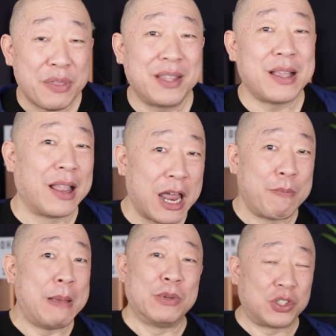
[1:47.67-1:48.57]
And I think a lot
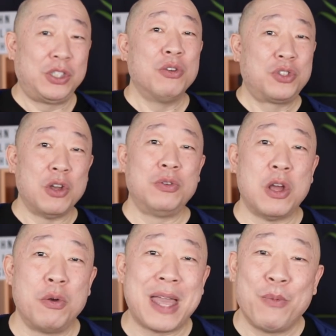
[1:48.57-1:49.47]
of people still don't
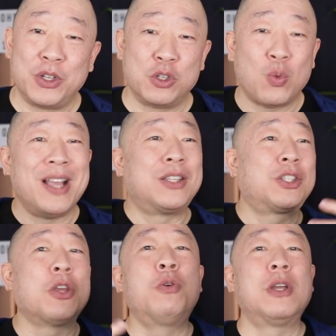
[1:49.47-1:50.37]
know that, which is why it's
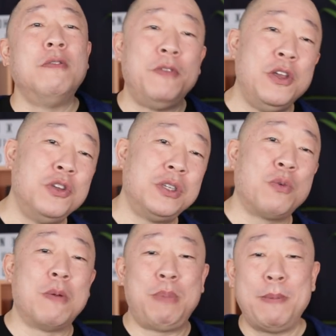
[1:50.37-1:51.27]
so
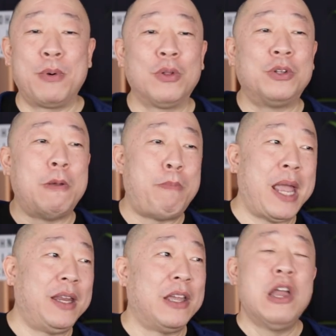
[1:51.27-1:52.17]
confusing when people are
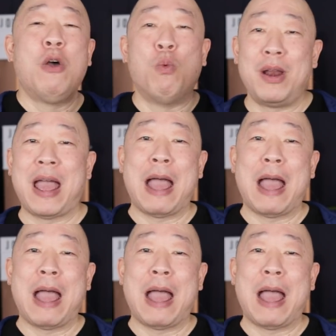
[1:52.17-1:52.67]
debating what